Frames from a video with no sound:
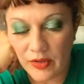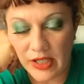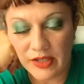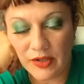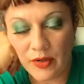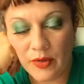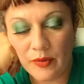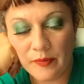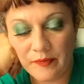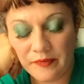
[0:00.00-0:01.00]
Okay,
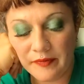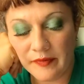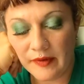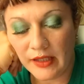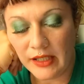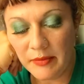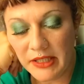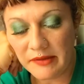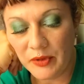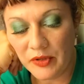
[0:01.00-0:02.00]
so the
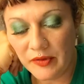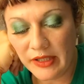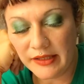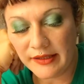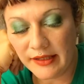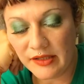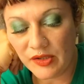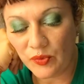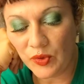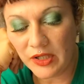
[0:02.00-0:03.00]
gibbous moon, it says
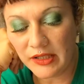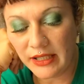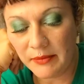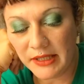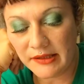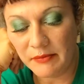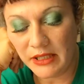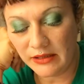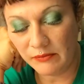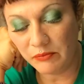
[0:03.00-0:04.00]
the word gibbous
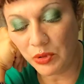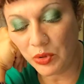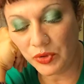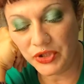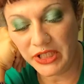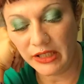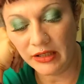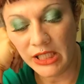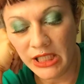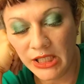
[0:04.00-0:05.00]
means bulging.
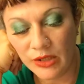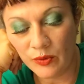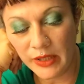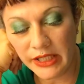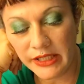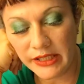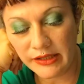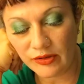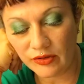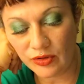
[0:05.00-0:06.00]
What a
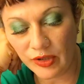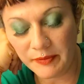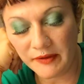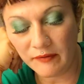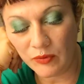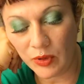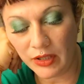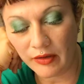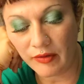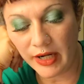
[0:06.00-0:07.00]
descriptive
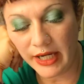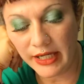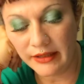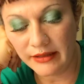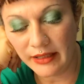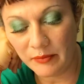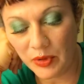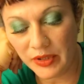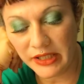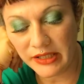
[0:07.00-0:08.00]
word, right? And
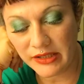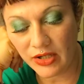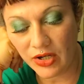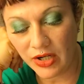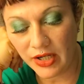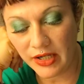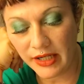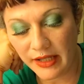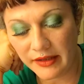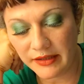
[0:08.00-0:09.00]
pulling this card
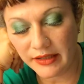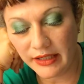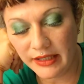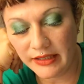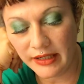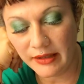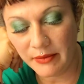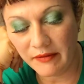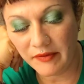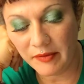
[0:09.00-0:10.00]
at the any time
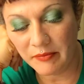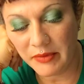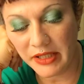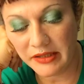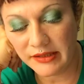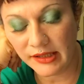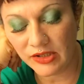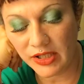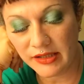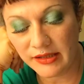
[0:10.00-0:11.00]
of the month
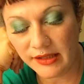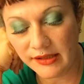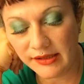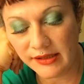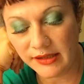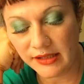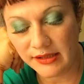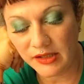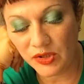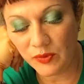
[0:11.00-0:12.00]
suggests that the
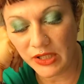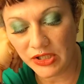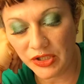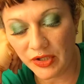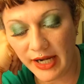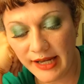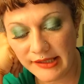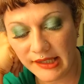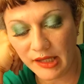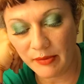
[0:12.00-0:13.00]
situation you're
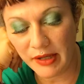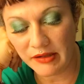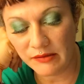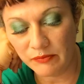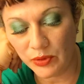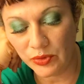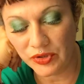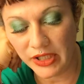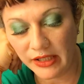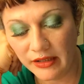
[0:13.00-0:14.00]
asking about is
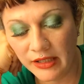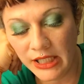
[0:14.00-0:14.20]
bulging